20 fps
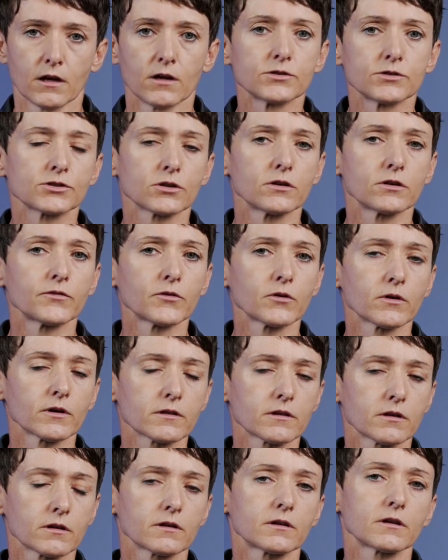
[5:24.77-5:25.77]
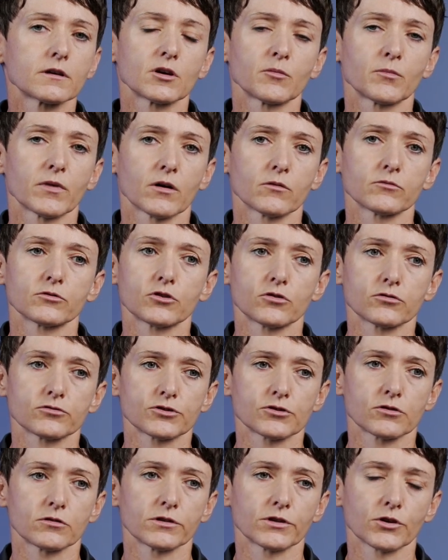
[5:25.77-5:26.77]
So if you are thinking about
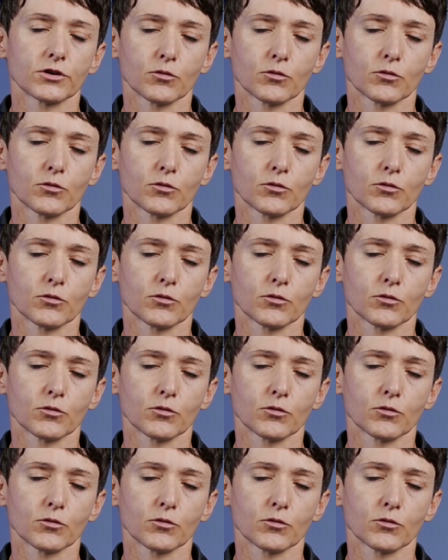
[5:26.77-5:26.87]
controlling